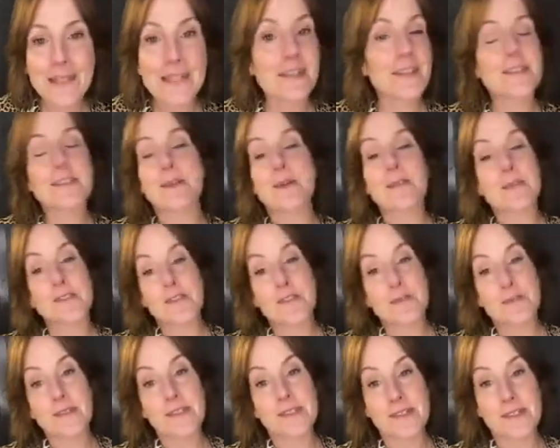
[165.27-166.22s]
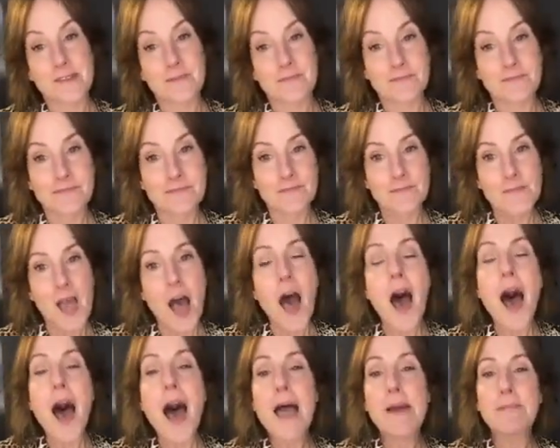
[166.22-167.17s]
And it's almost too easy.
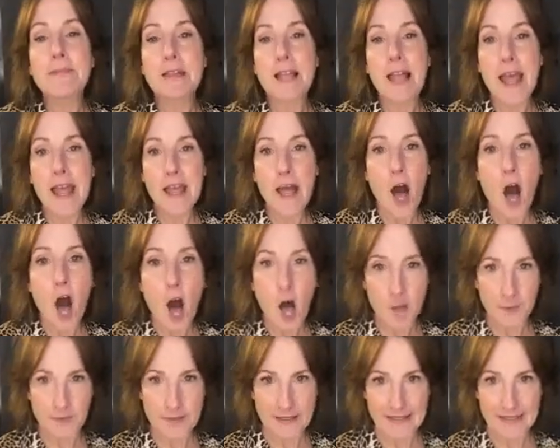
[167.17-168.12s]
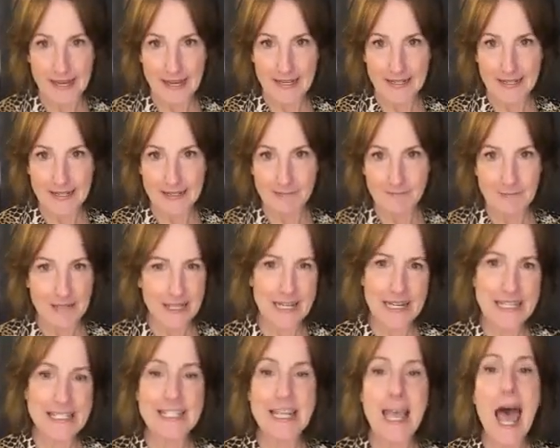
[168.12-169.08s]
I play Harpy Lady
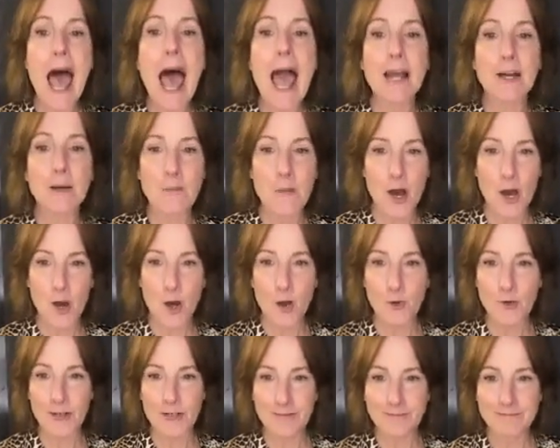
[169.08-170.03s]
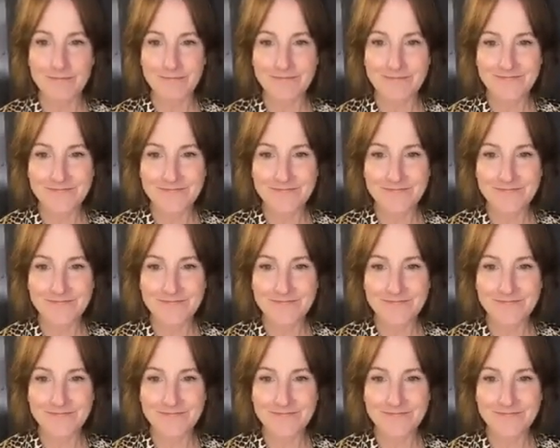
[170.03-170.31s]
in attack mode.